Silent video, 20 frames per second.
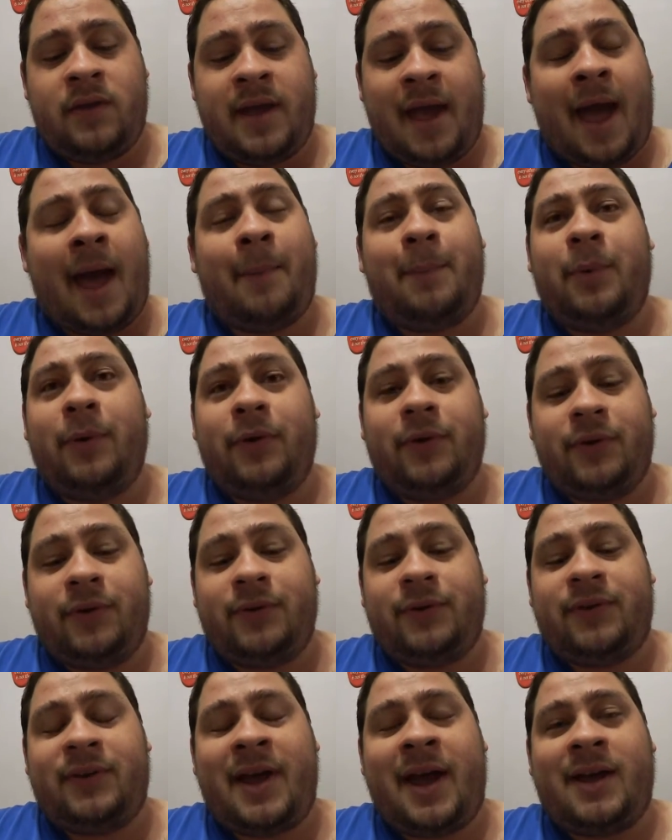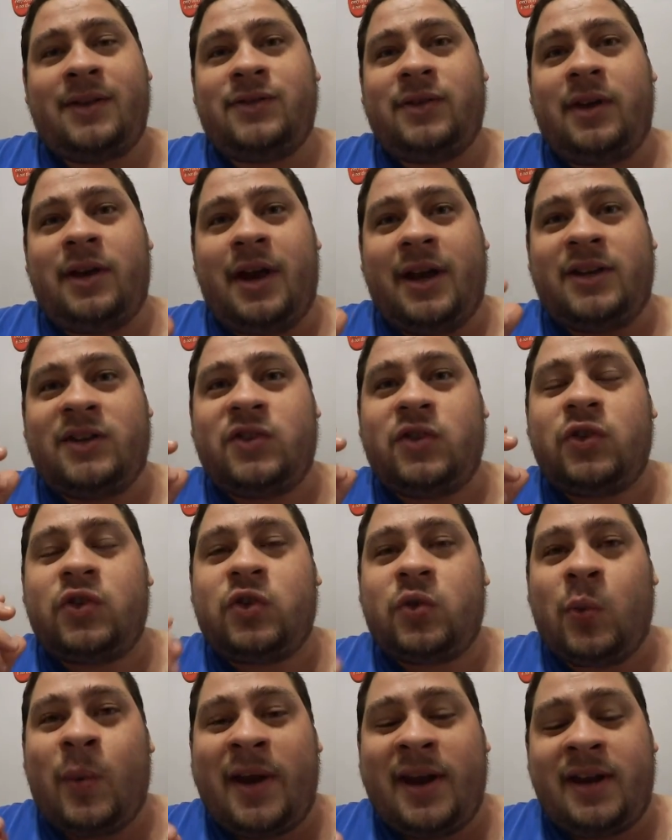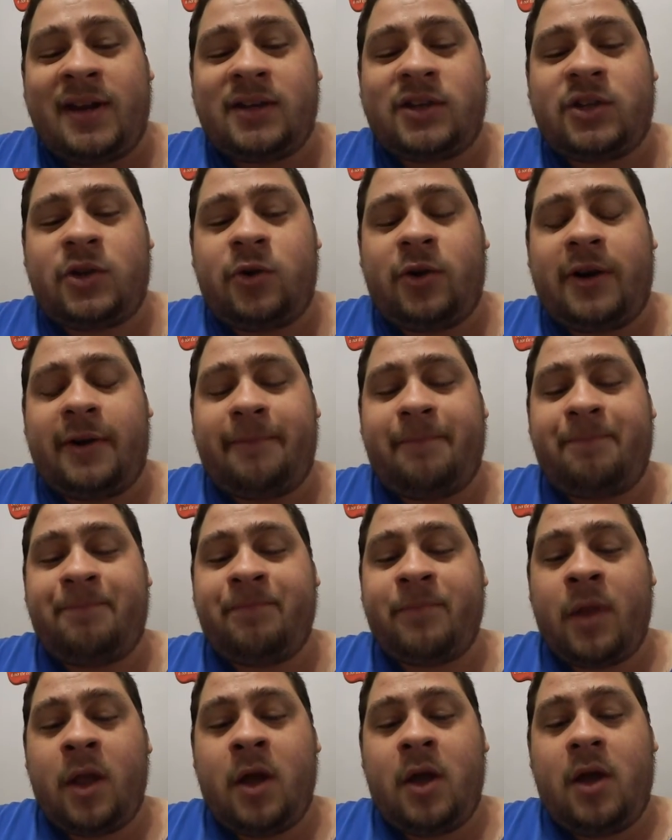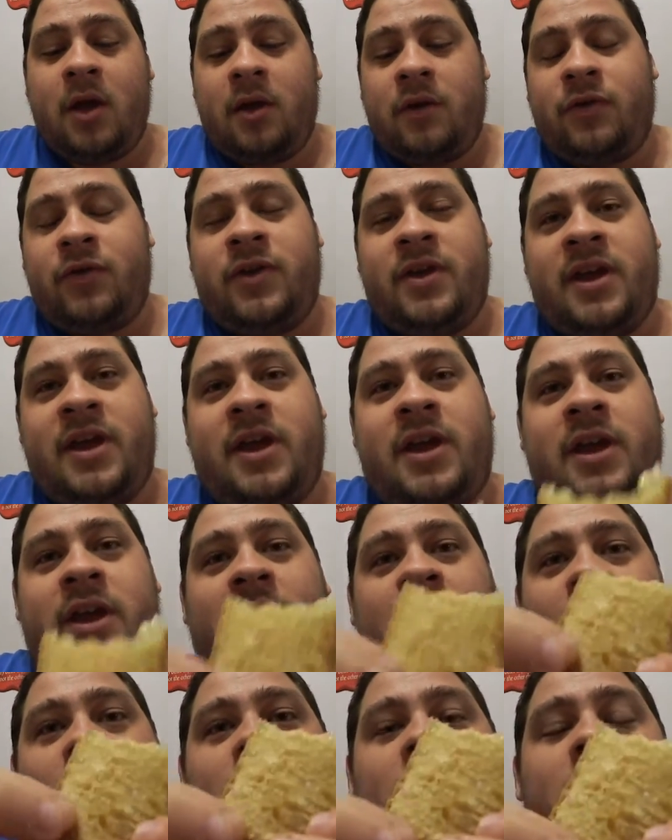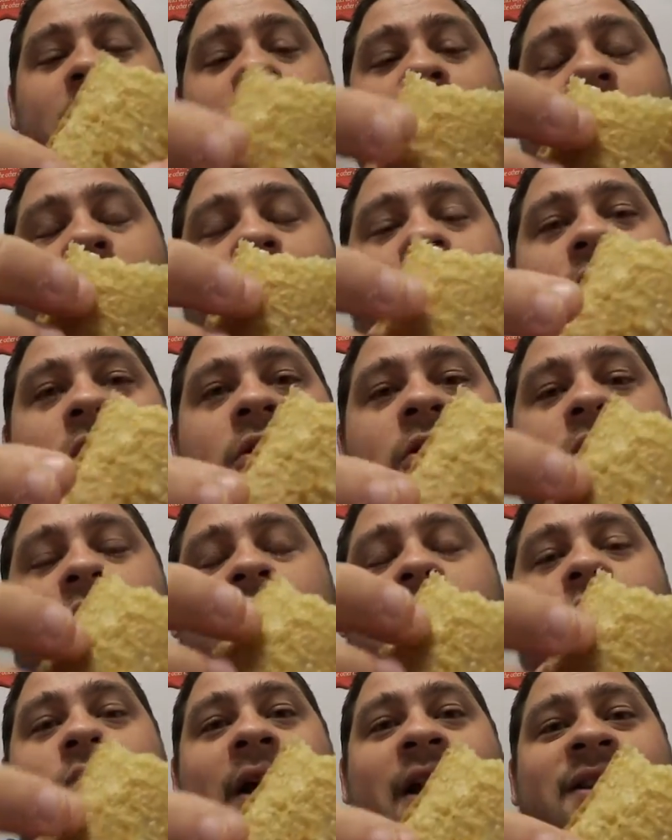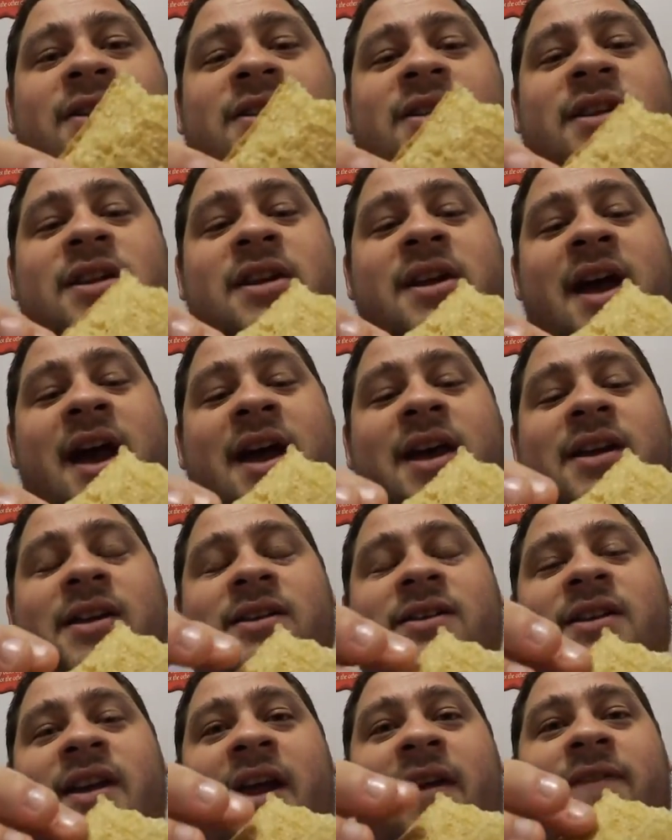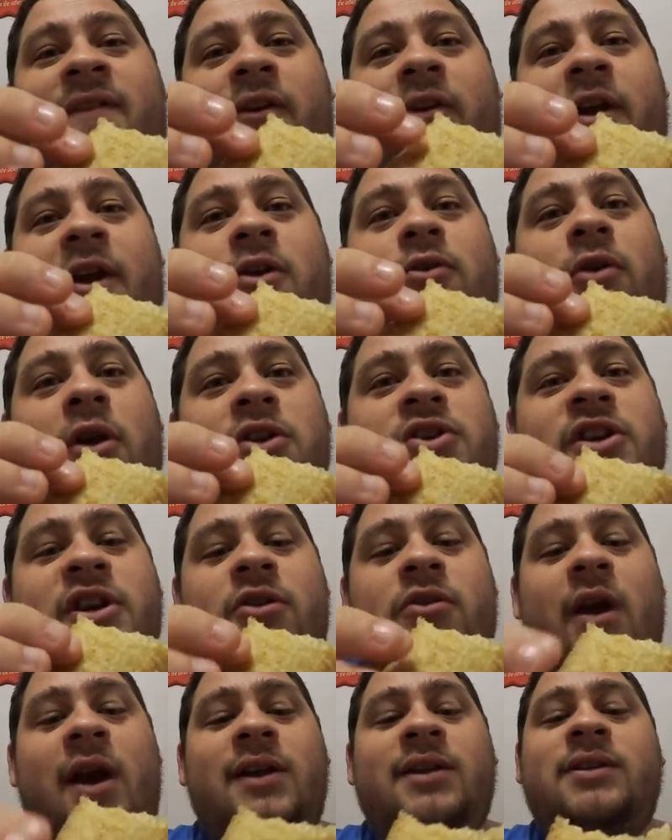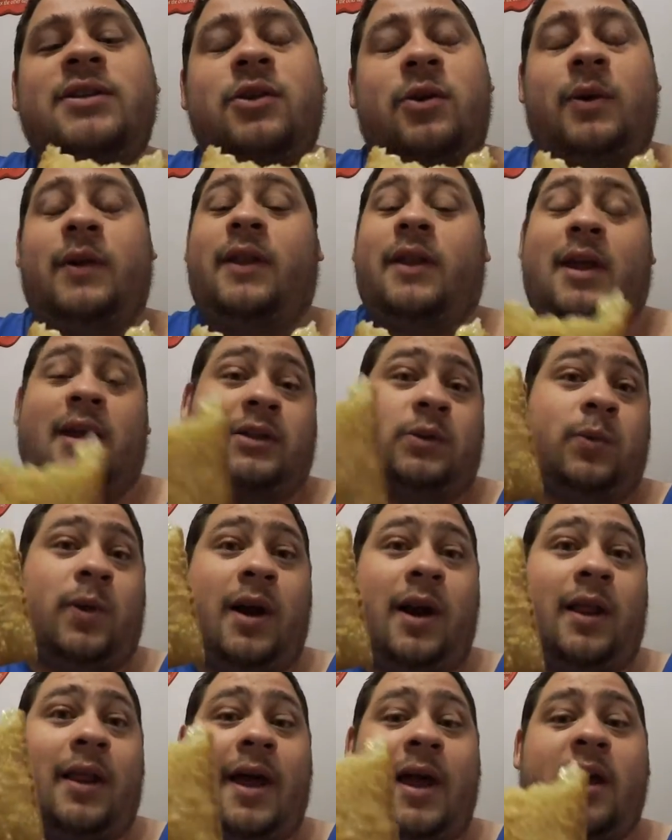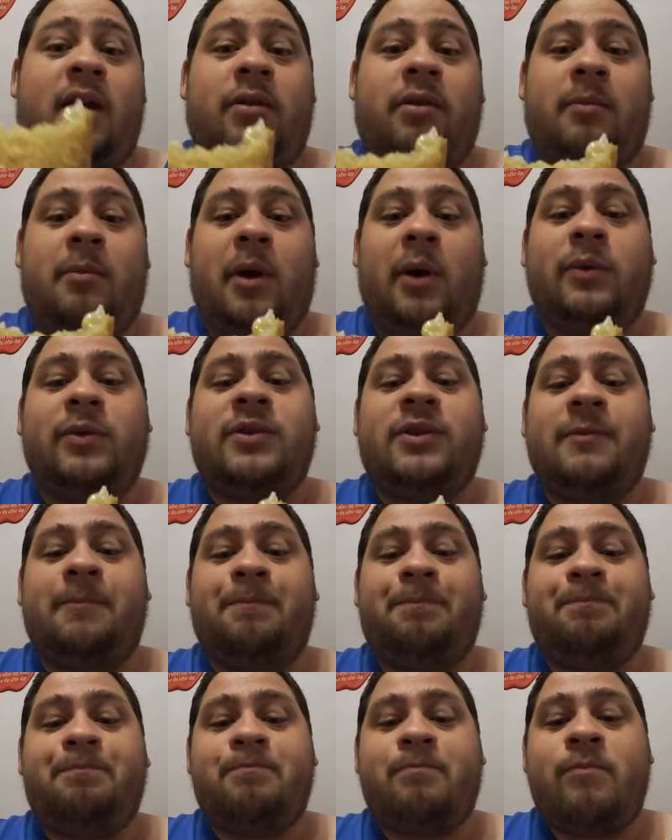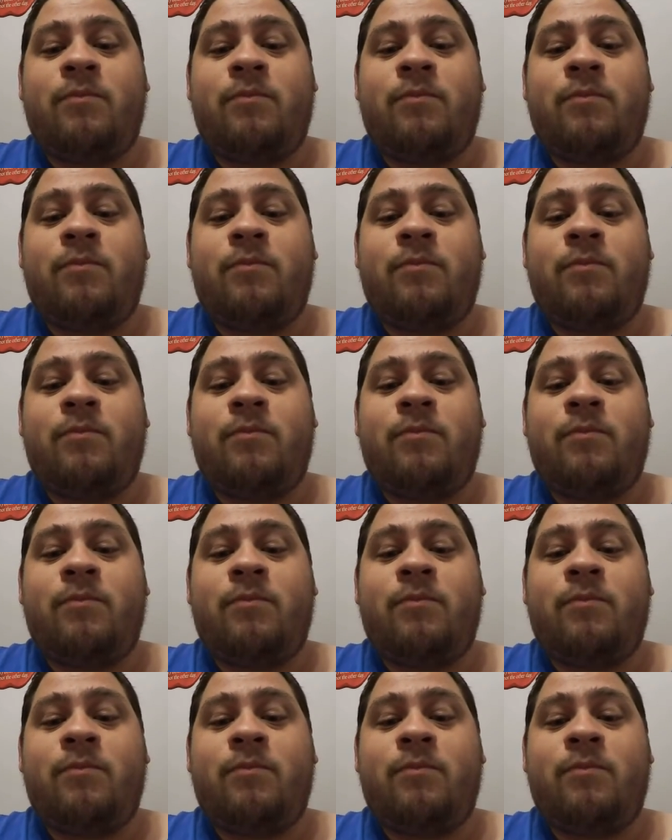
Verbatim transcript: The apples has a nice sweetness to it. The crust has a very crunchy crust, so that's what I like the most.